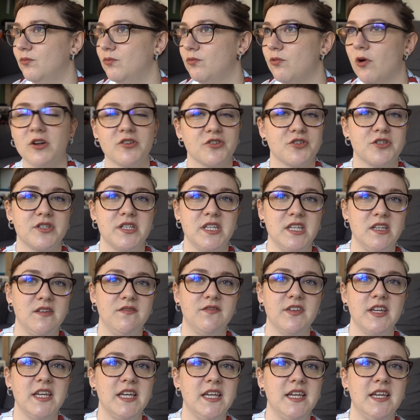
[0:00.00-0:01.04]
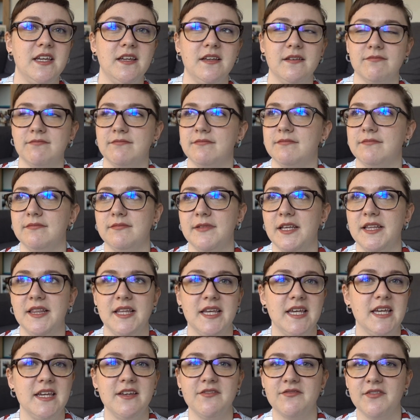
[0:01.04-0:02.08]
watch TV in
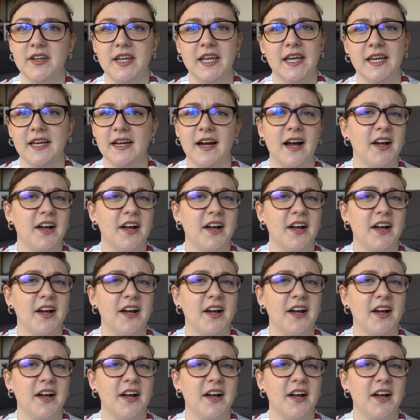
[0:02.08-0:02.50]
the evening,